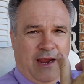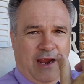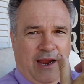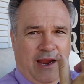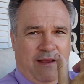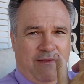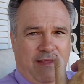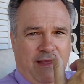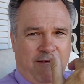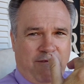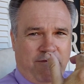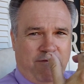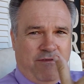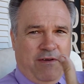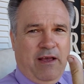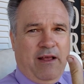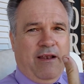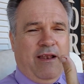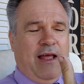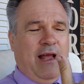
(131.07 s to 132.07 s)
and they
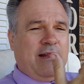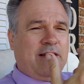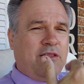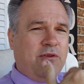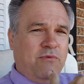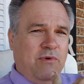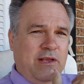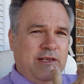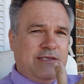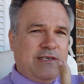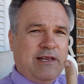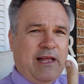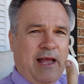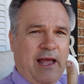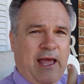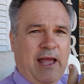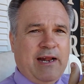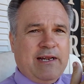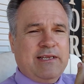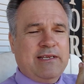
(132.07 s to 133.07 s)
felt like the reason
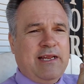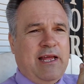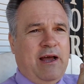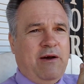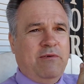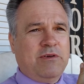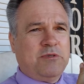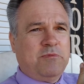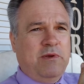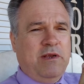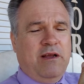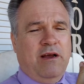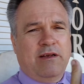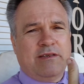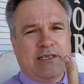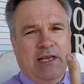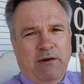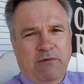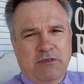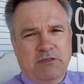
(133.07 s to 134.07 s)
I acted out was
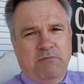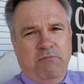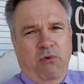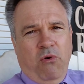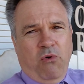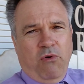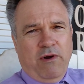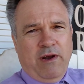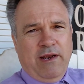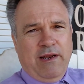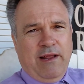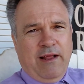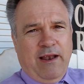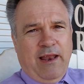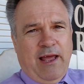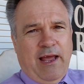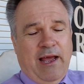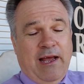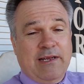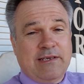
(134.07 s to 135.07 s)
because I was bored in
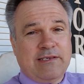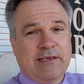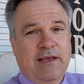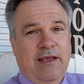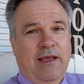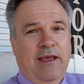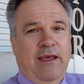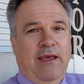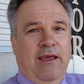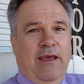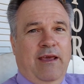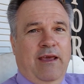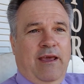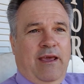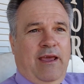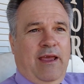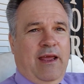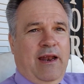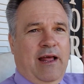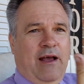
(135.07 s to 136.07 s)
class
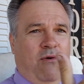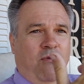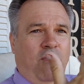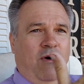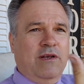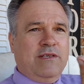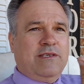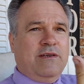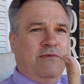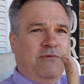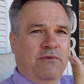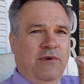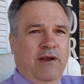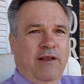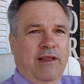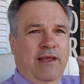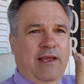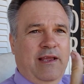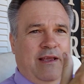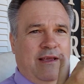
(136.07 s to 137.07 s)
and I wasn't
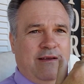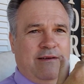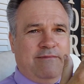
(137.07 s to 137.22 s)
really